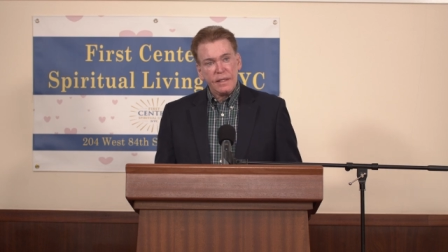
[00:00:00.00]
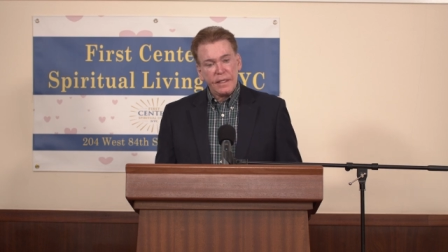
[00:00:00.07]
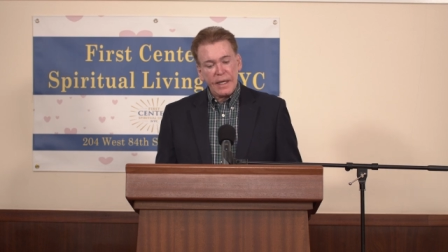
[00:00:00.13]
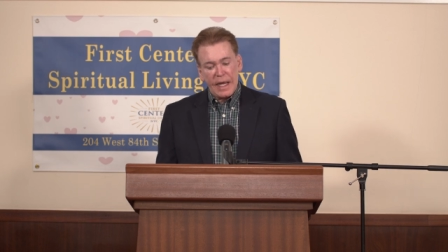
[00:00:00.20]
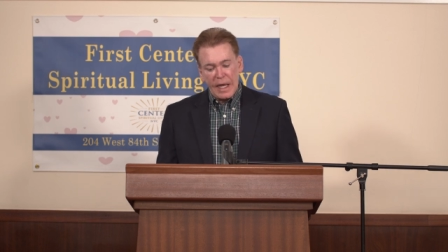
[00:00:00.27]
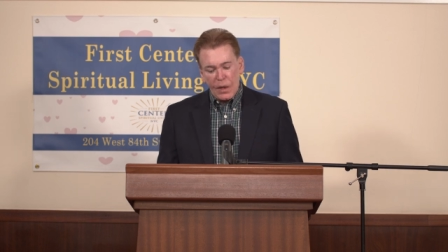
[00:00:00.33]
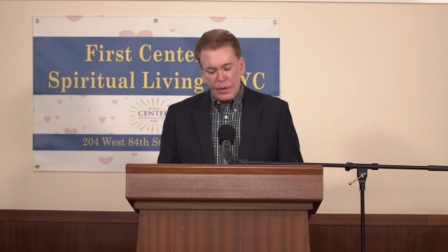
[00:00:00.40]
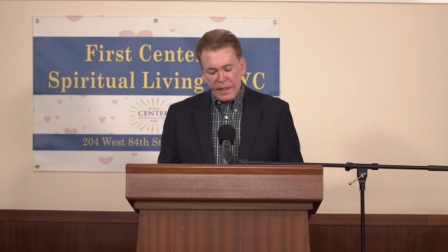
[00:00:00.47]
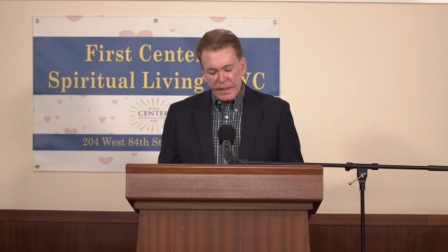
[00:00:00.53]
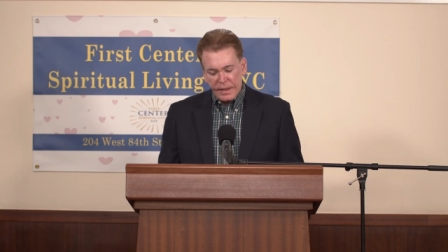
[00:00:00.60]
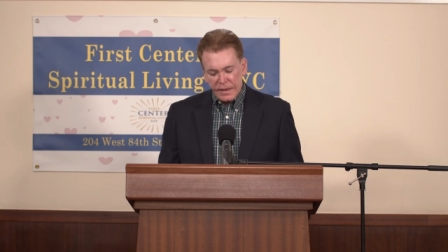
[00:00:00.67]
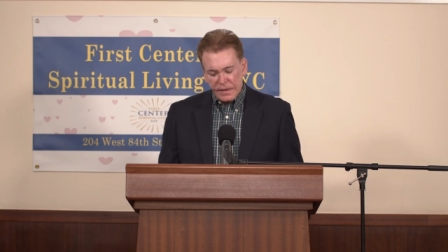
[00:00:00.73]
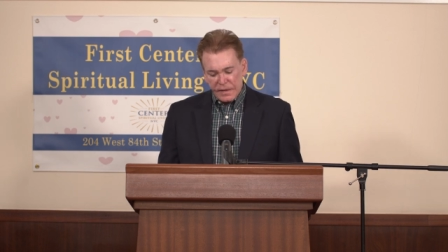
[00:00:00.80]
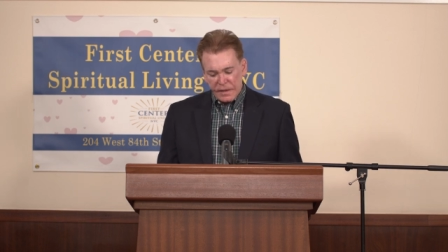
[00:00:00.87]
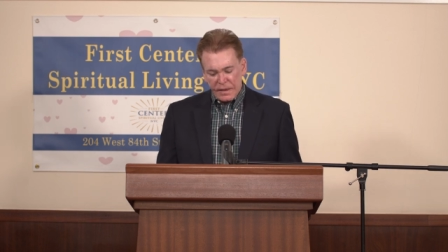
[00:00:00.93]
and how it
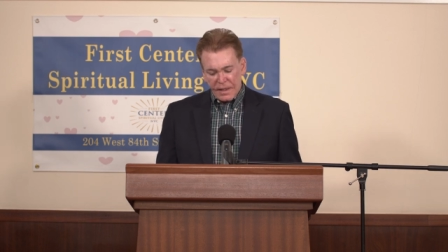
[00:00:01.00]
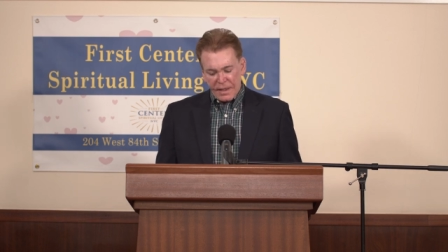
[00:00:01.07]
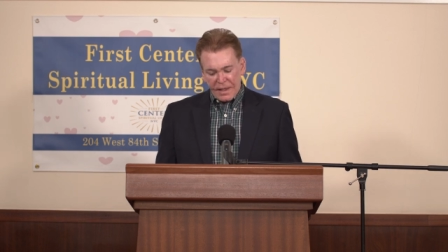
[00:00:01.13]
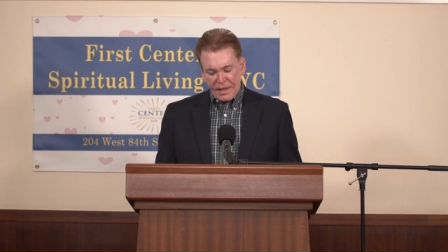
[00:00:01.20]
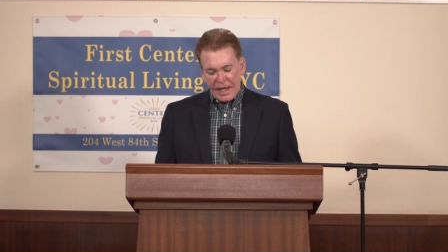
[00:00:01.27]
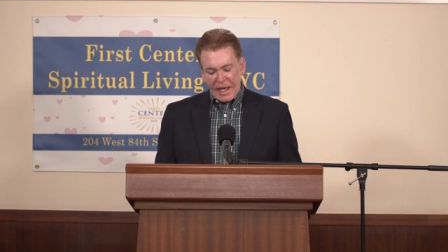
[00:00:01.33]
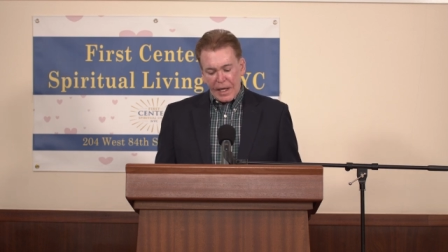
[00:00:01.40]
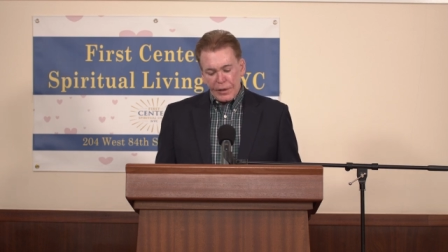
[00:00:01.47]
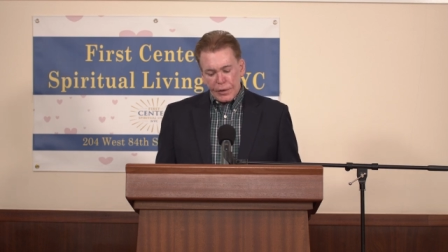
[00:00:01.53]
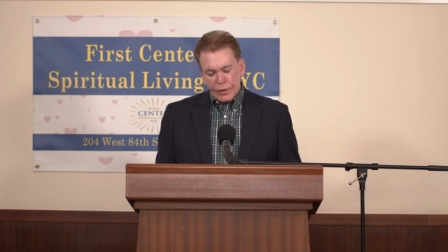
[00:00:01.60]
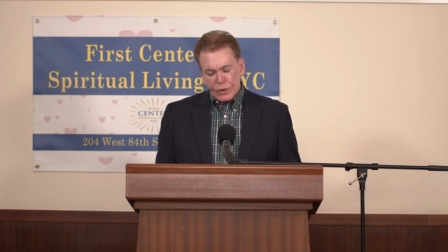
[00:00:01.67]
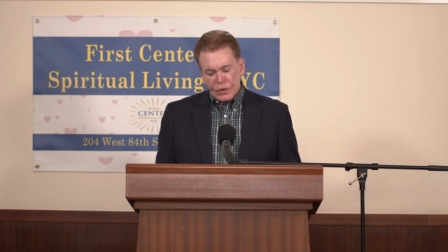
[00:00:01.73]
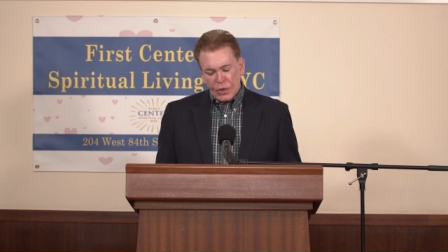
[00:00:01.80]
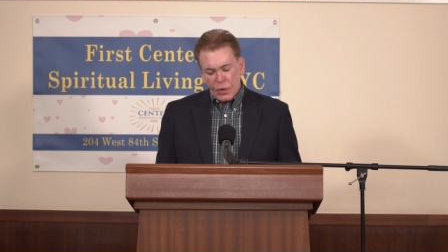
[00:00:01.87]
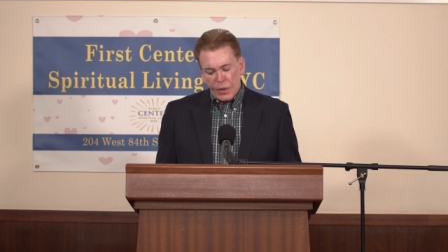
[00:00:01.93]
is, how you're
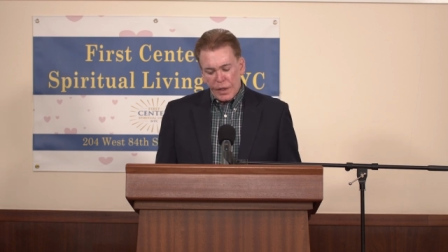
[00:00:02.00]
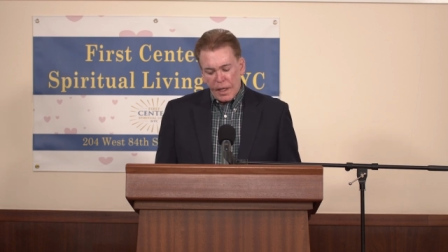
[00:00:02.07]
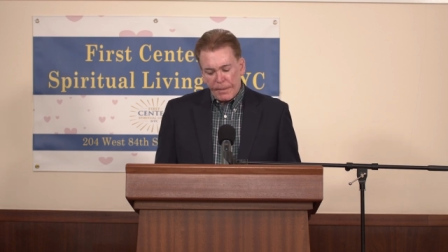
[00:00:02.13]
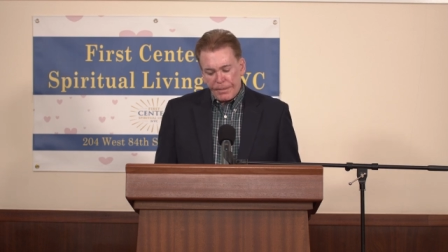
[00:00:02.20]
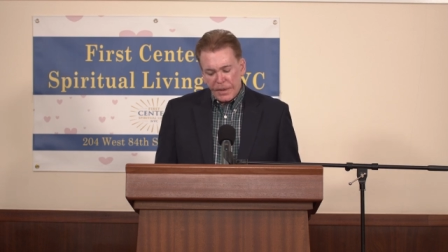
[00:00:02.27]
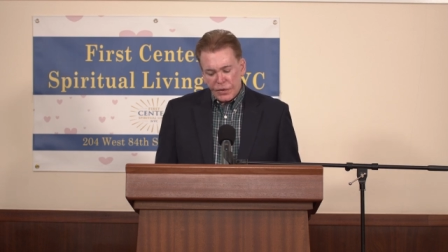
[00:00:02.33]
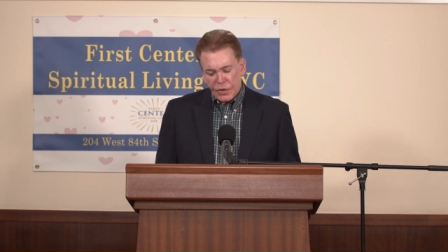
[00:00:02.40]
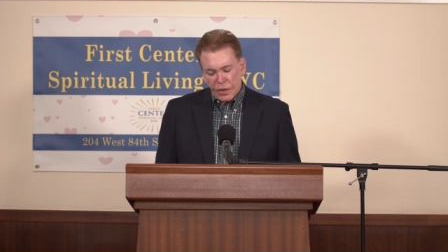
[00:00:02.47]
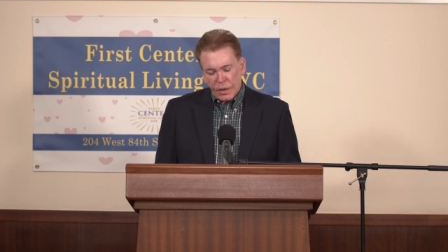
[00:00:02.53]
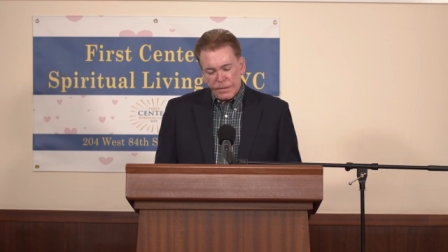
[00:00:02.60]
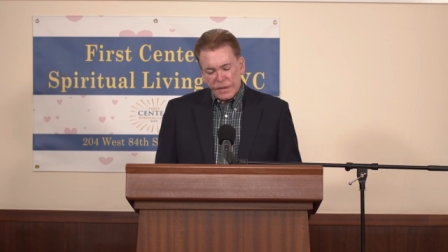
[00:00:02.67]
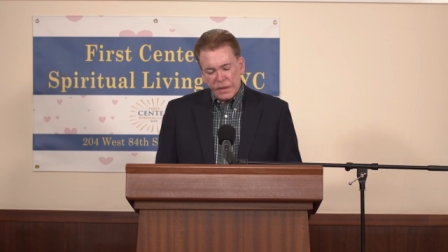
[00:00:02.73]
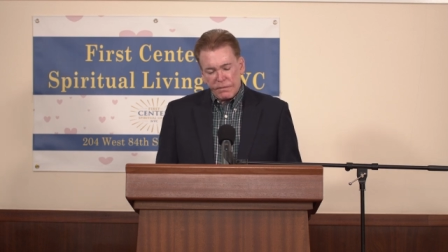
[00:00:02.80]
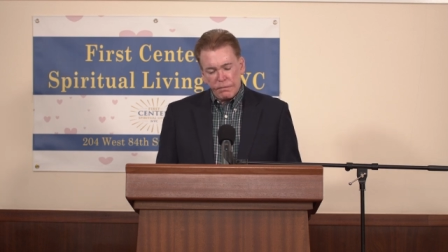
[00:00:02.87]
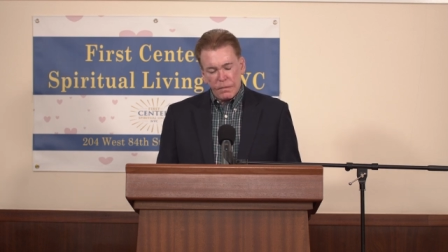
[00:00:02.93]
showing up in
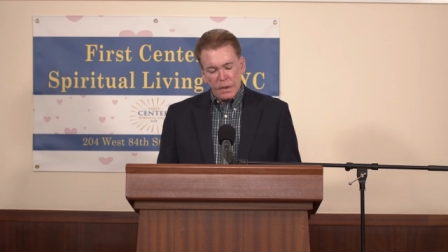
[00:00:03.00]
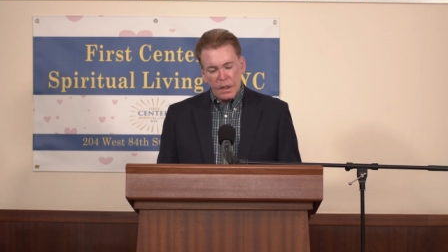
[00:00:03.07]
terms of